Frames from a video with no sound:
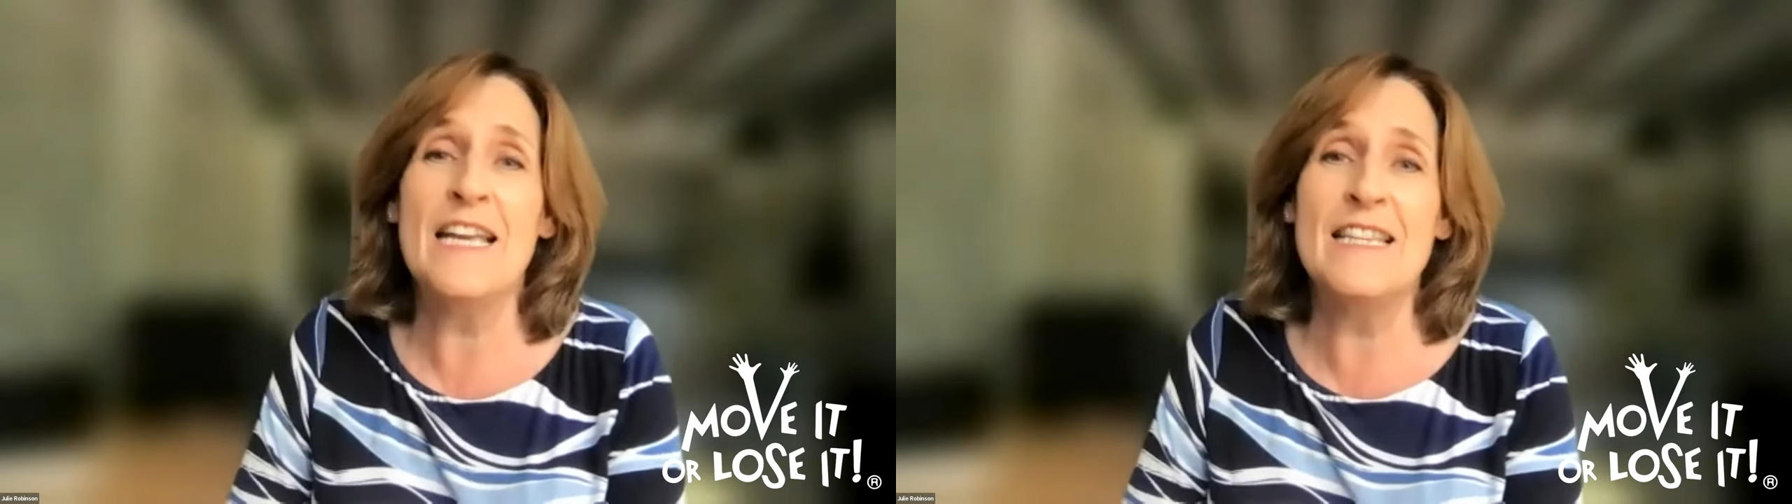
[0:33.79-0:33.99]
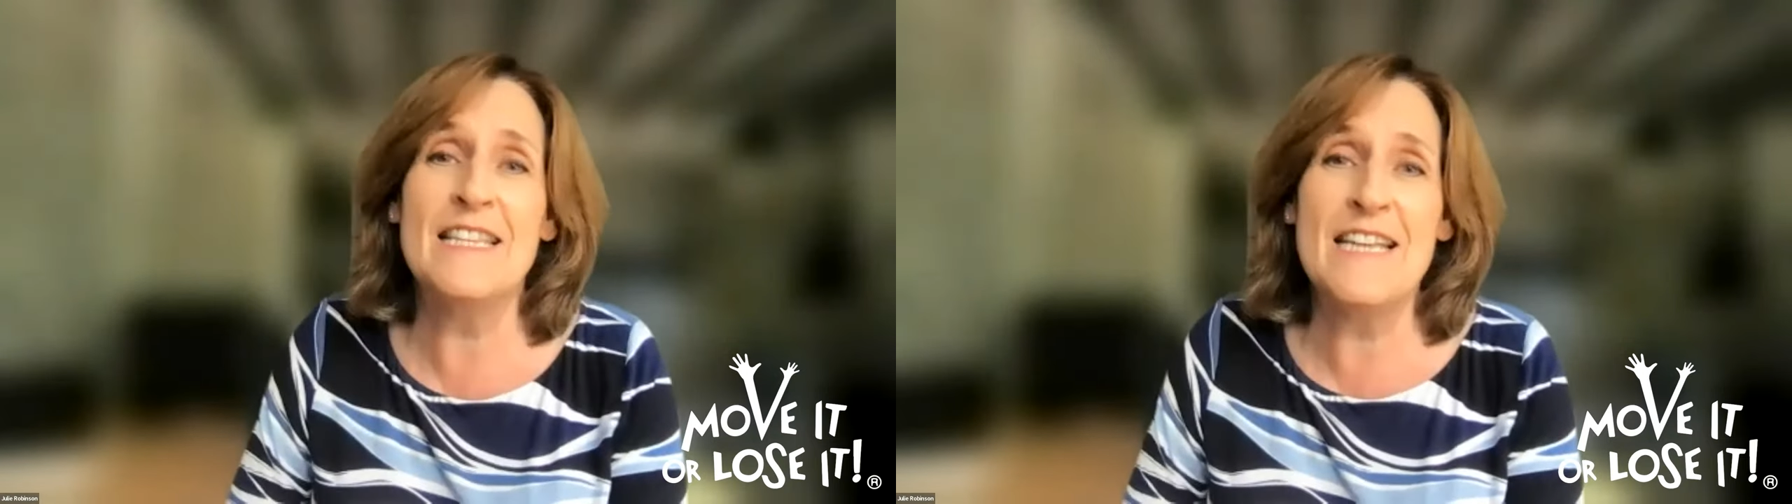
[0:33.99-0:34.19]

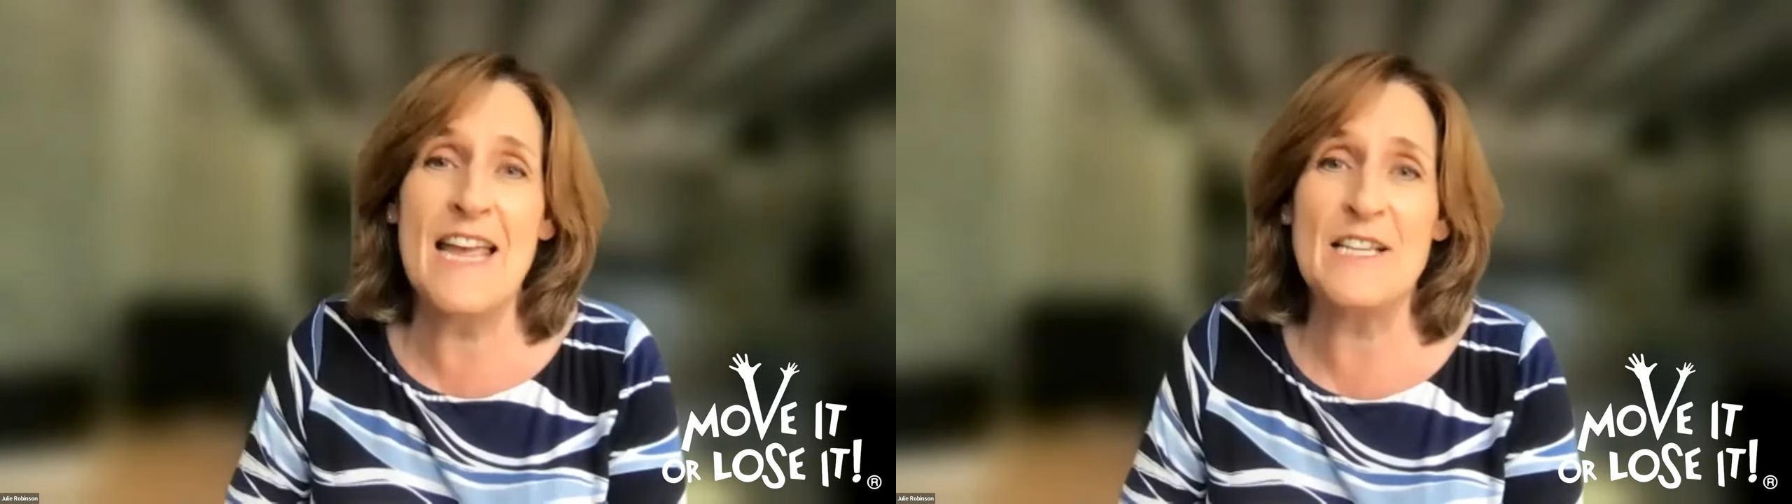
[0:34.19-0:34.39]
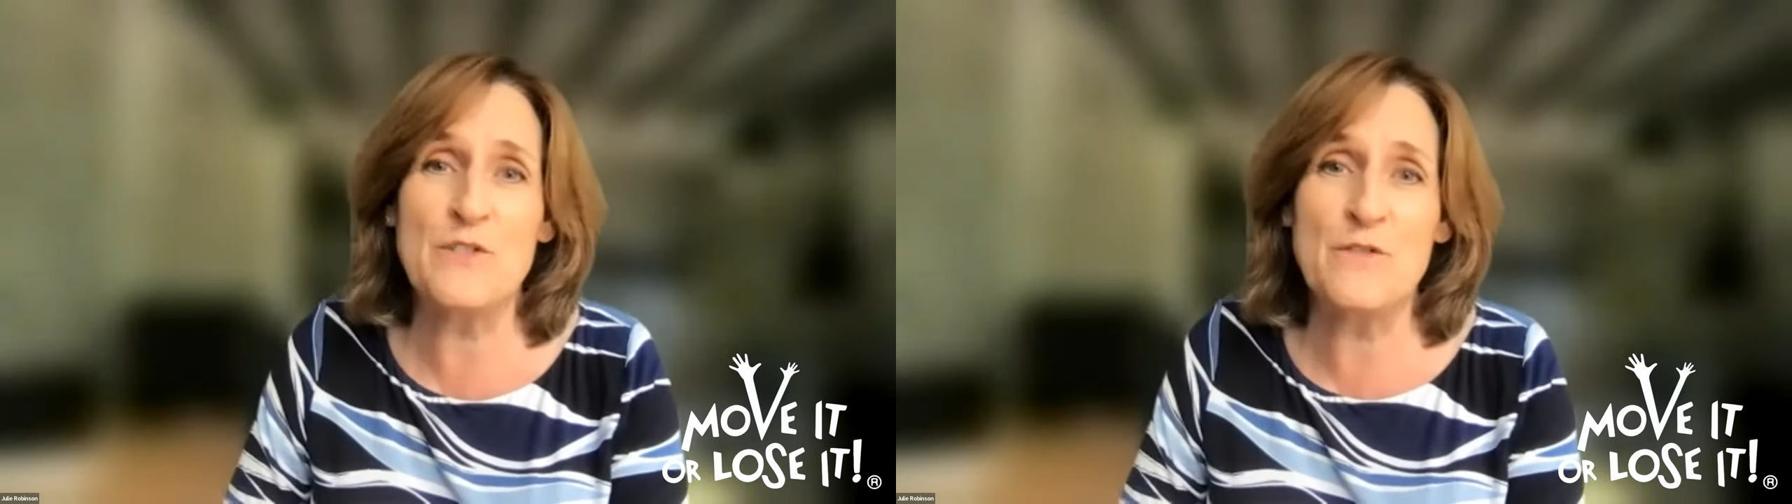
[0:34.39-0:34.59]
in the
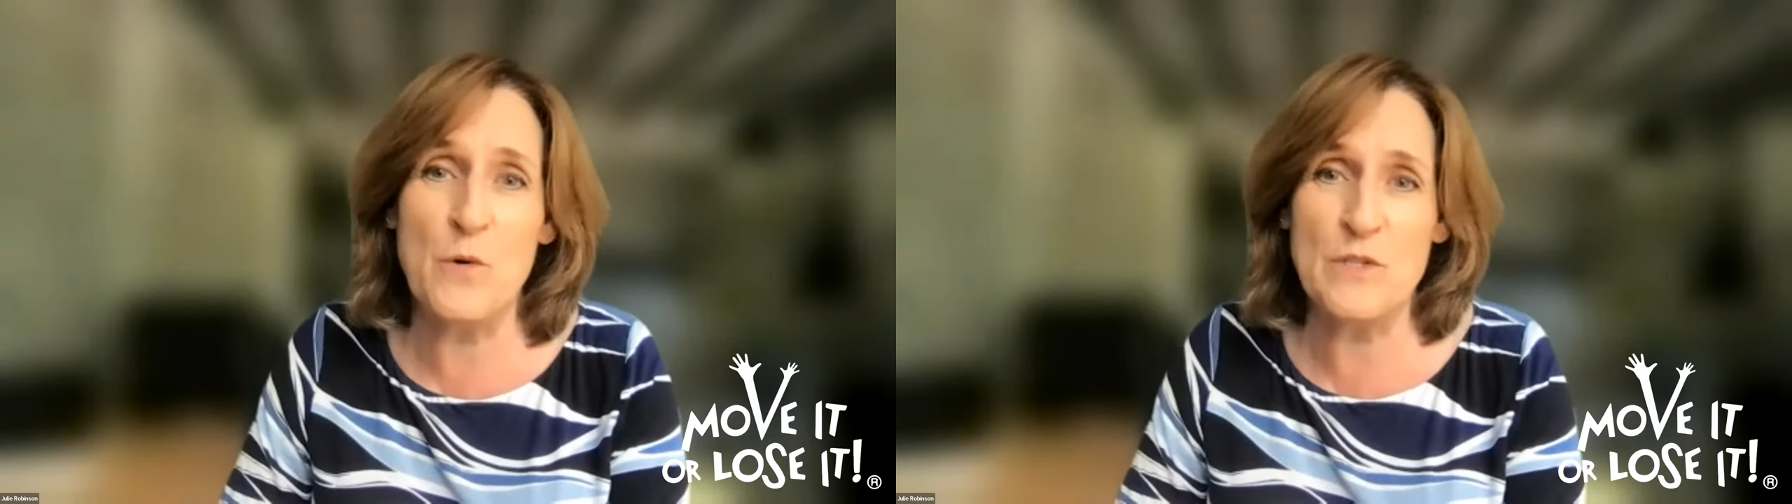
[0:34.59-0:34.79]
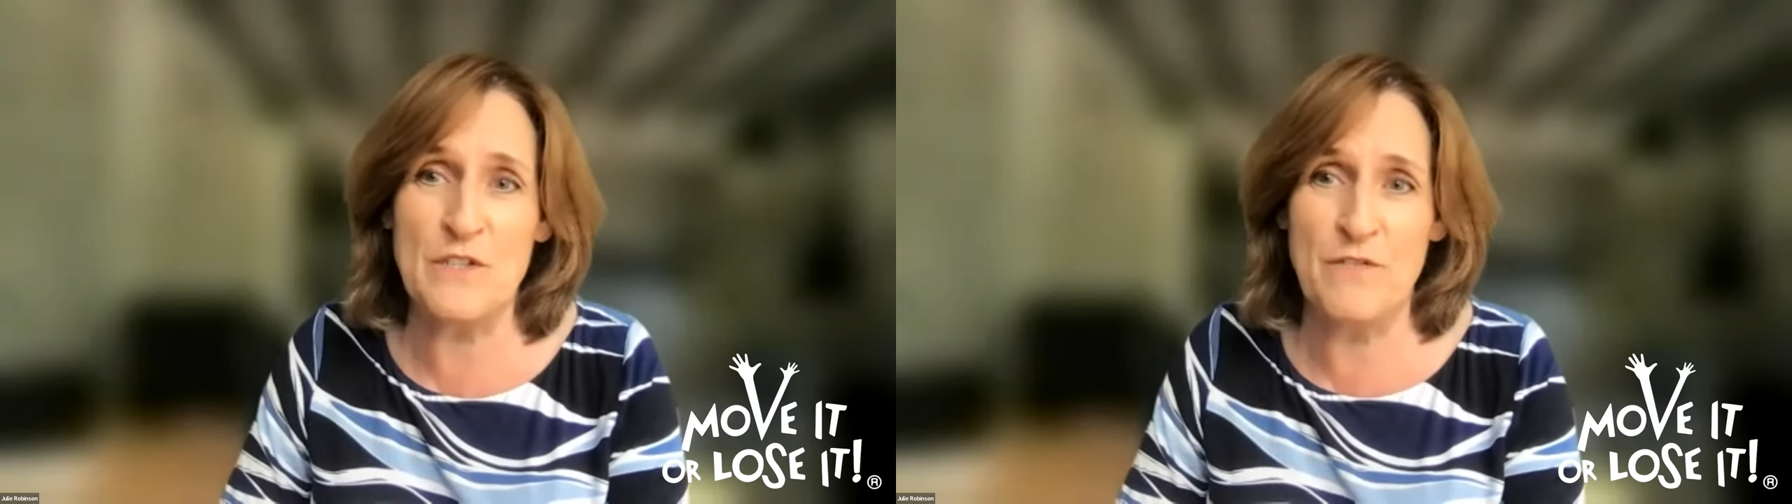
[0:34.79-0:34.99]
next
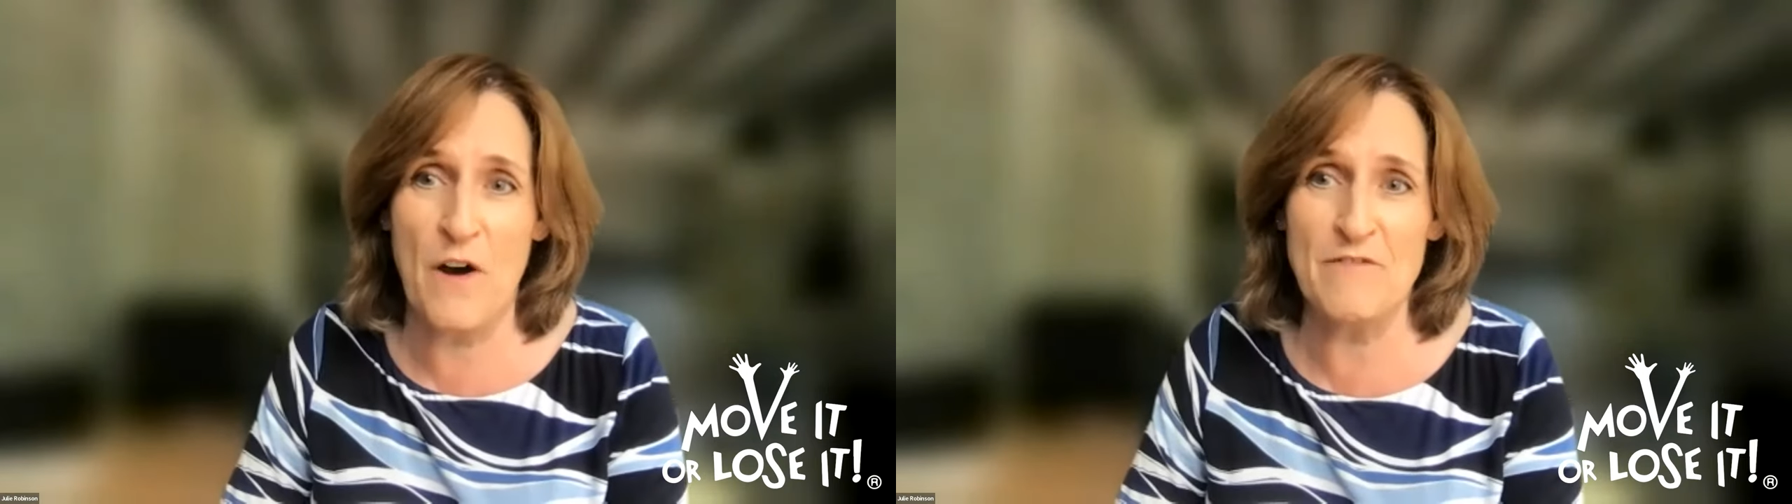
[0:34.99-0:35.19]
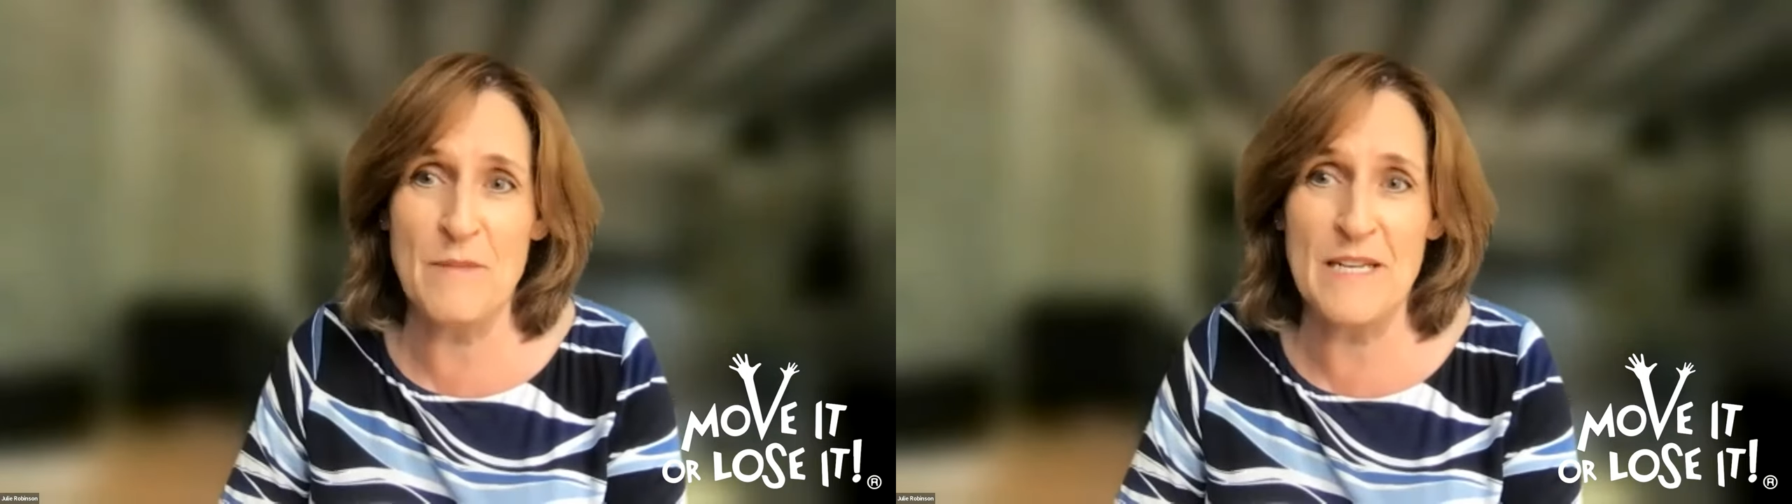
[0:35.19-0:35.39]

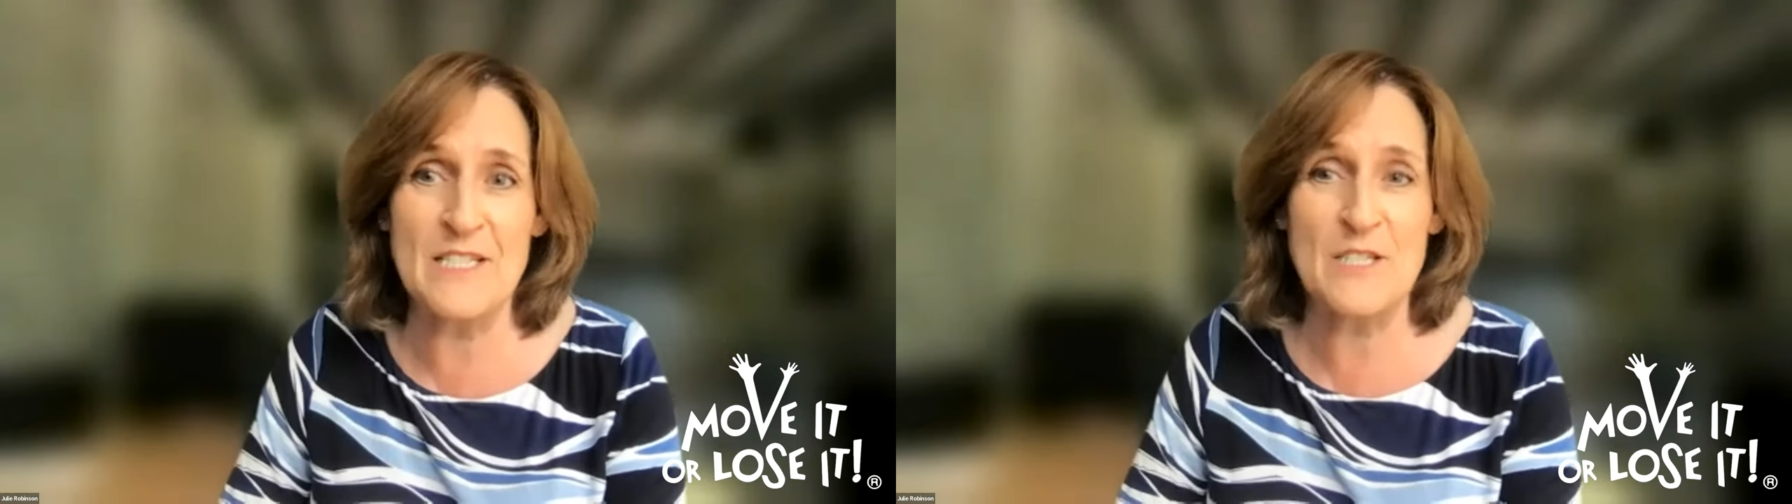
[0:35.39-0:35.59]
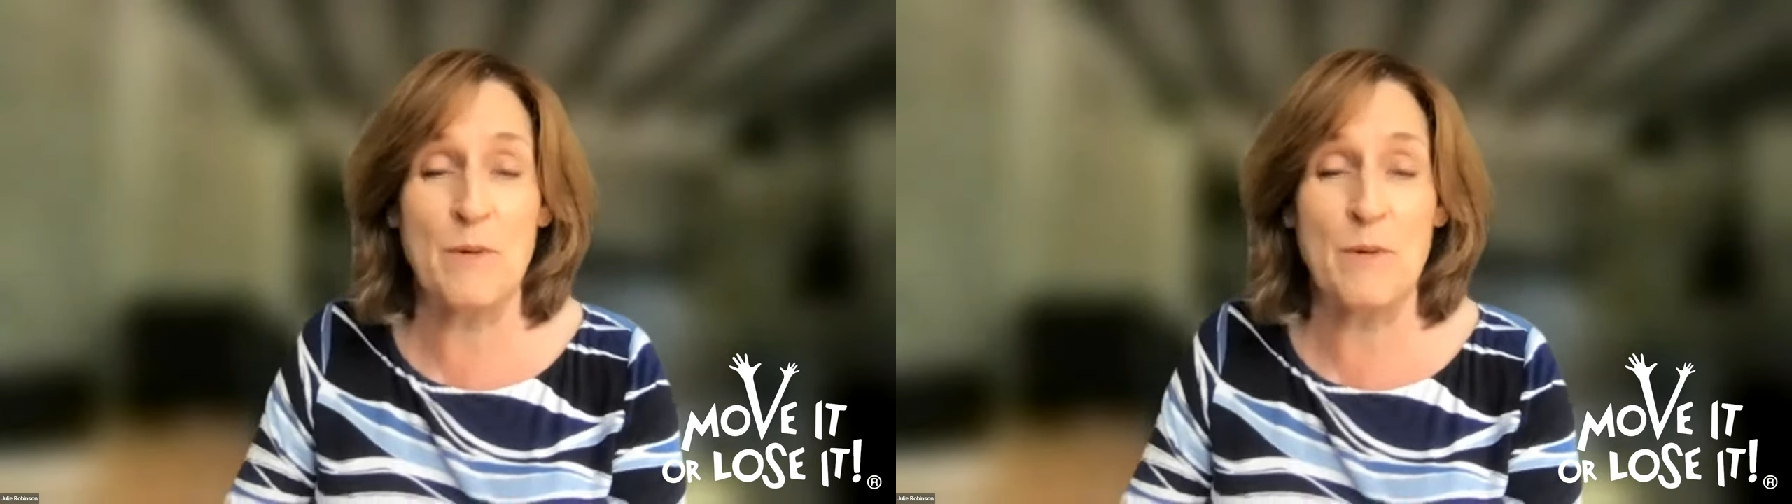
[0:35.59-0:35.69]
45 minutes.